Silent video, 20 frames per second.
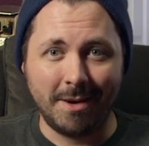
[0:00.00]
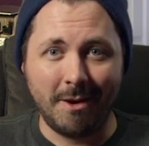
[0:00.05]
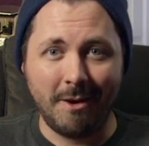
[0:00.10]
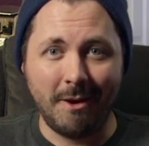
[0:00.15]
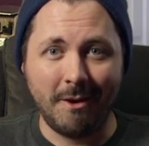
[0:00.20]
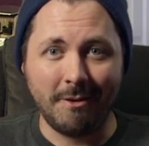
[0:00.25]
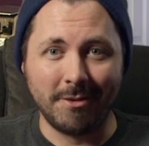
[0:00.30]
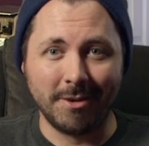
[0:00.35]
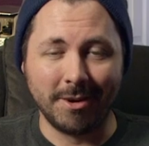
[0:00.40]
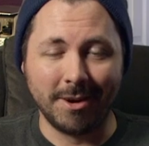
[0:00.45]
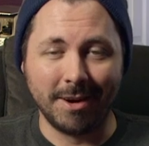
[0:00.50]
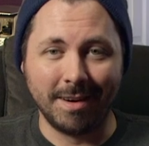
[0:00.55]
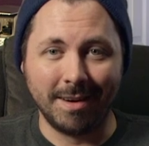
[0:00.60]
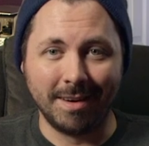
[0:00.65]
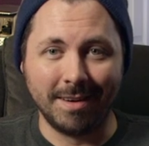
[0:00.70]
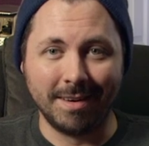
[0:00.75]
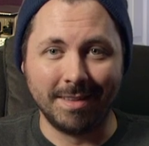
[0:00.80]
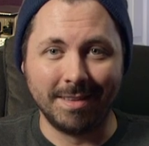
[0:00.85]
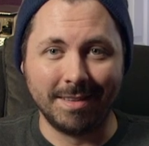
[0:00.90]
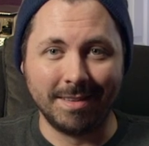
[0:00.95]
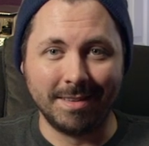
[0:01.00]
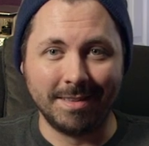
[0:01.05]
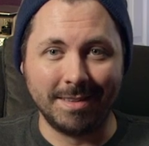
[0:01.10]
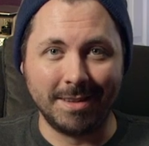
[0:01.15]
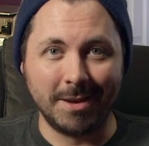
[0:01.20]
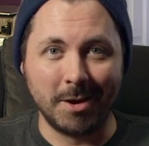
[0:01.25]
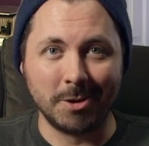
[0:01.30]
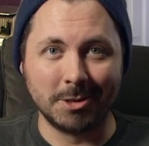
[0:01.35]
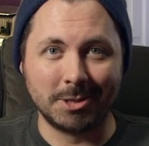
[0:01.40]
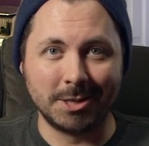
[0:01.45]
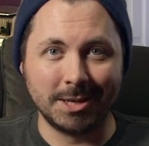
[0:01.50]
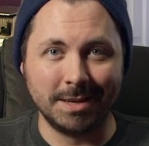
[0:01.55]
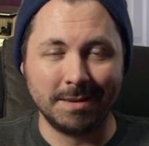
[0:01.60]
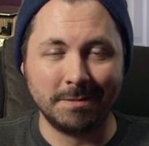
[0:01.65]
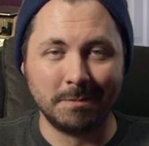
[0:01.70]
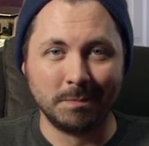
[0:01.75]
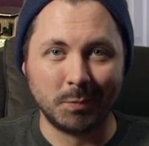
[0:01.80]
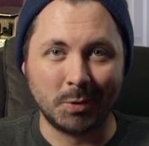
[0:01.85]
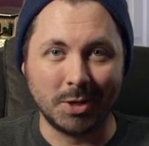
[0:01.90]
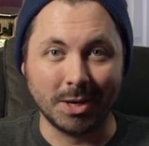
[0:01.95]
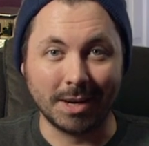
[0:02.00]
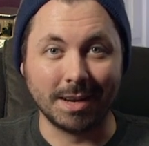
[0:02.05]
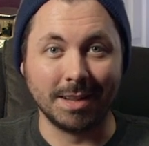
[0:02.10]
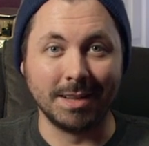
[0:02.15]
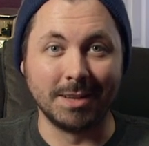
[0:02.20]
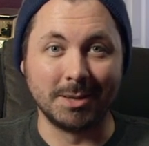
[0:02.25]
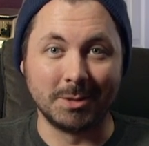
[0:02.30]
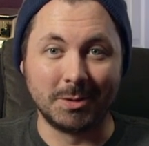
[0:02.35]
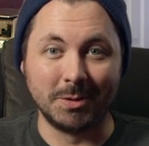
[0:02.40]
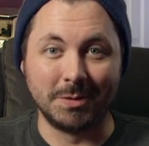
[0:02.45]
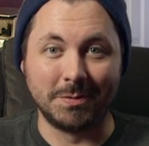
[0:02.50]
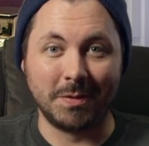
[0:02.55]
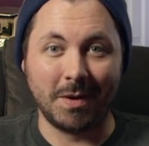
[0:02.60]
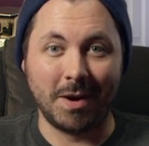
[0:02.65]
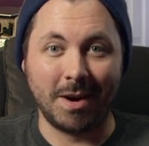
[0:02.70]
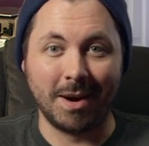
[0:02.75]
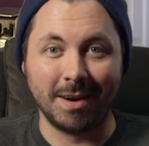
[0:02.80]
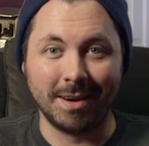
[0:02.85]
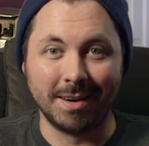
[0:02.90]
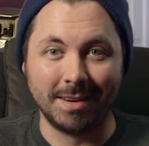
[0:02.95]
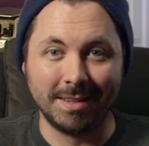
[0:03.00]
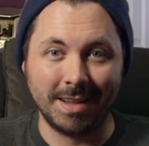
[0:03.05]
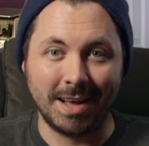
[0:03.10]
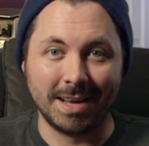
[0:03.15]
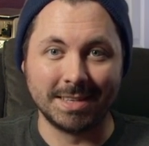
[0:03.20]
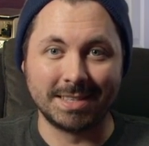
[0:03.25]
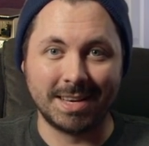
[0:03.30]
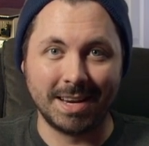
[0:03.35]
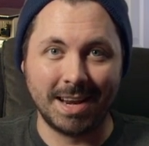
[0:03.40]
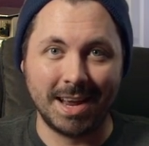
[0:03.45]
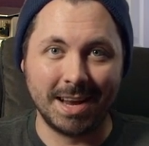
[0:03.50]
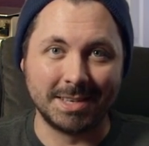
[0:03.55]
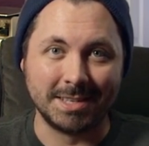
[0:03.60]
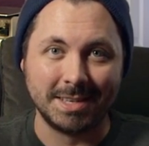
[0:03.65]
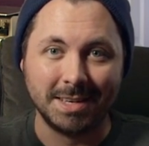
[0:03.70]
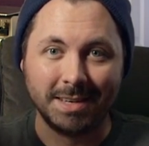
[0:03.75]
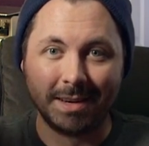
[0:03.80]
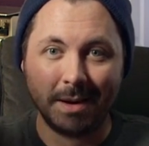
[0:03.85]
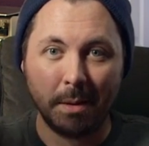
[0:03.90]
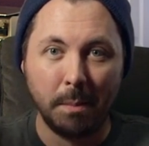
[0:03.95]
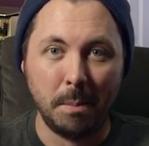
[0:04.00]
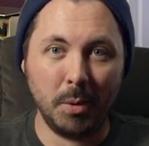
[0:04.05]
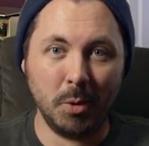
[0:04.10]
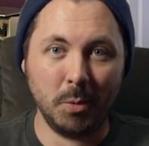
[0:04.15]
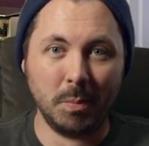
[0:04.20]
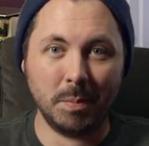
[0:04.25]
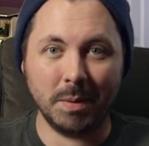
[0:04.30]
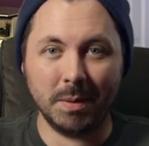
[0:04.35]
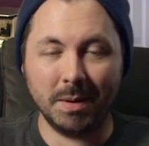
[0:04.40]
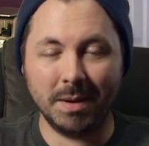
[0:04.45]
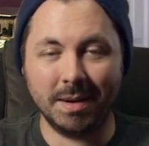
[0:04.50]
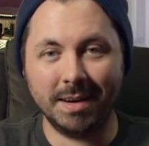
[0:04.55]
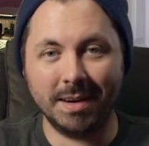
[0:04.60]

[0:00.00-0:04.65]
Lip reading: over the ocean, took it a little too far, lost connection. Bloop.